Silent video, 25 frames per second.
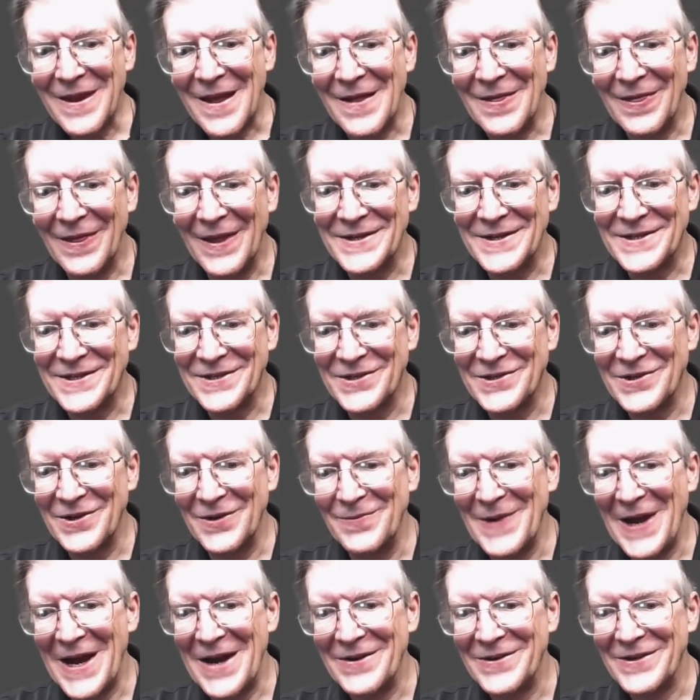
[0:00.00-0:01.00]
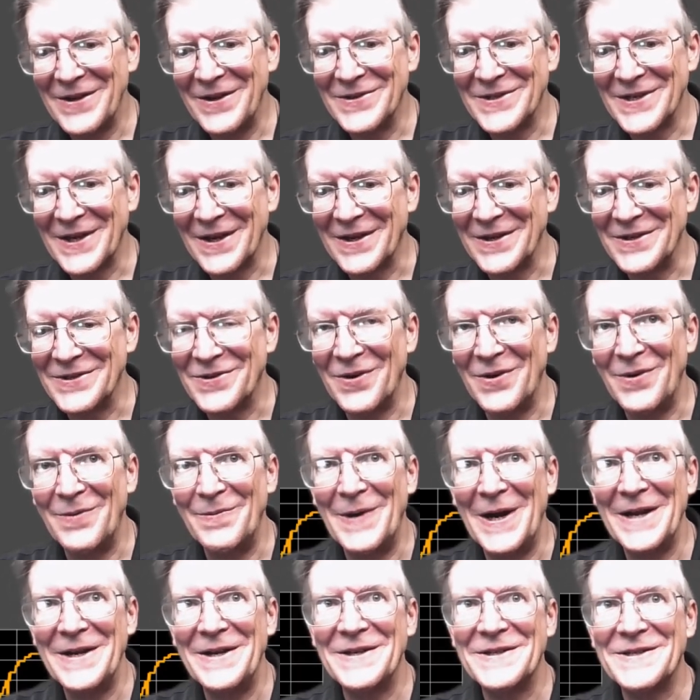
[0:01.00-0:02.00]
let's zoom out using Control-
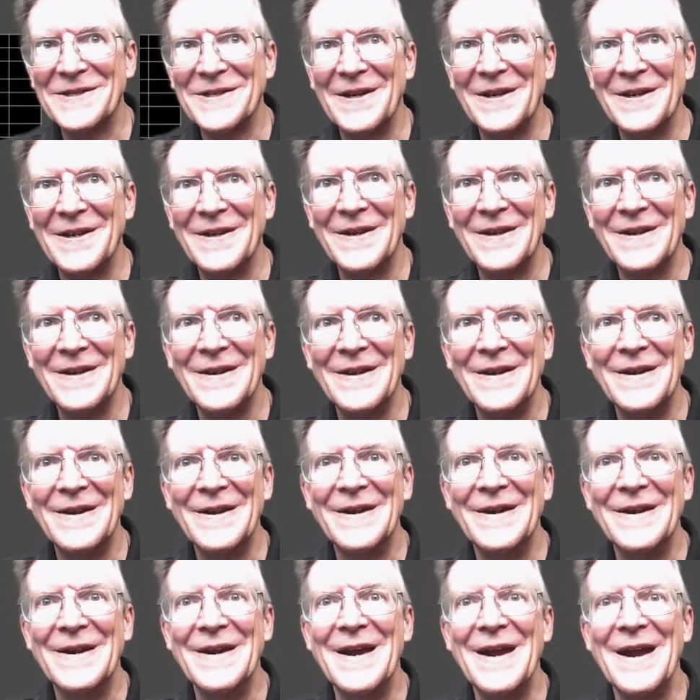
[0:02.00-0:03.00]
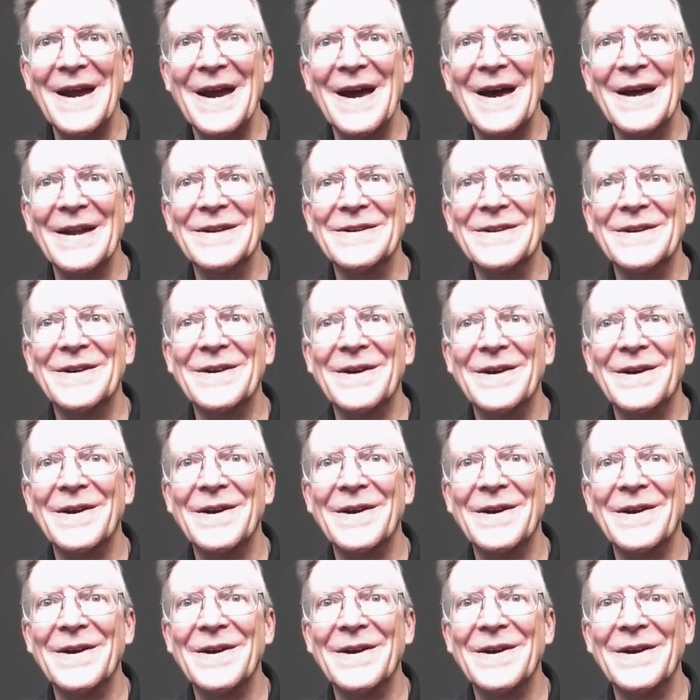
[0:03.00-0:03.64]
and